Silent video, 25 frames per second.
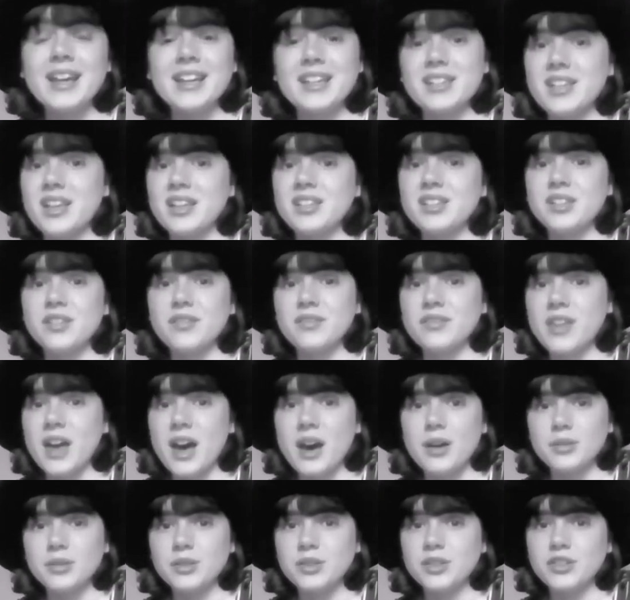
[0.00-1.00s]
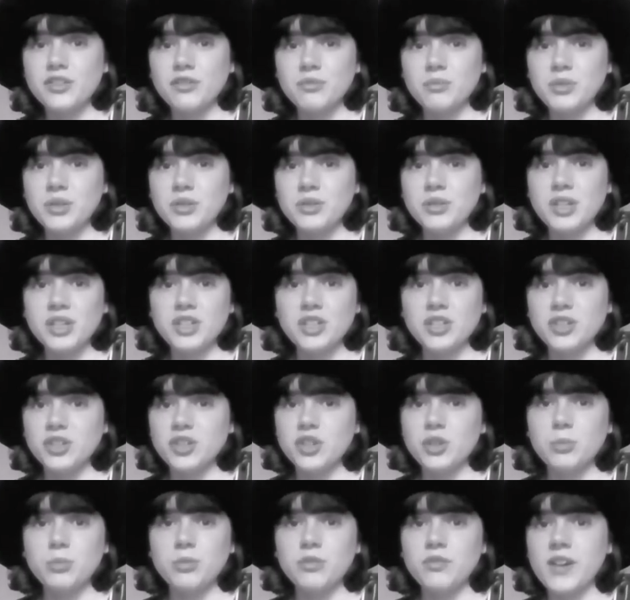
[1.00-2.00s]
tens of thousands of musicians
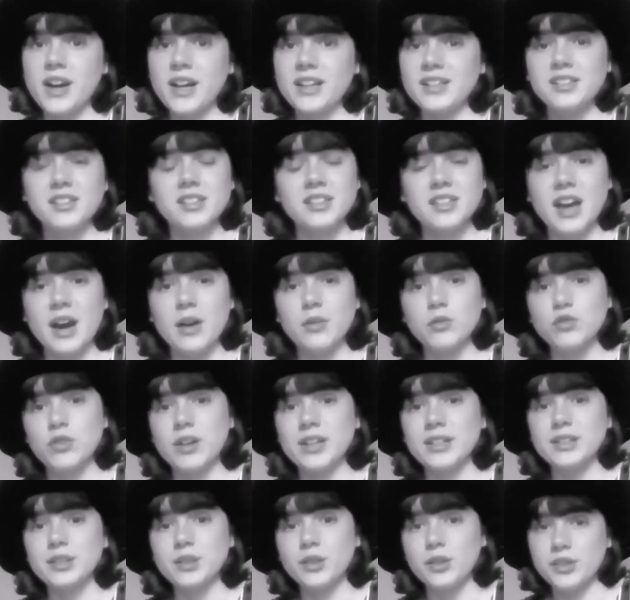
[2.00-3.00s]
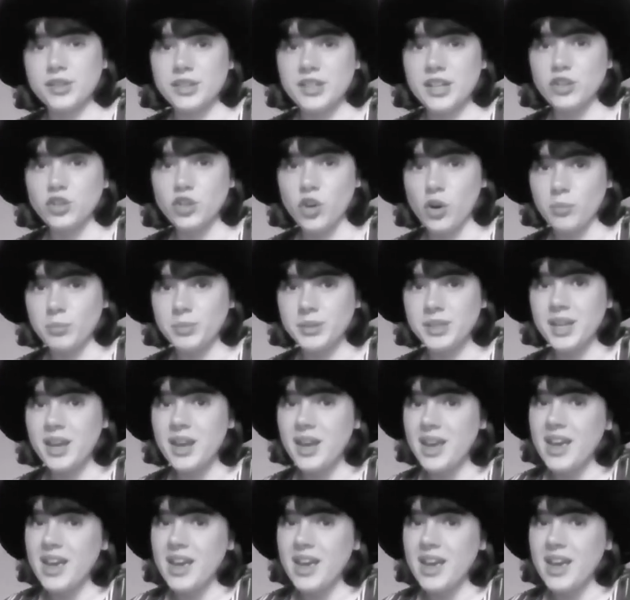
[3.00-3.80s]
who provided soundtracks lost their jobs,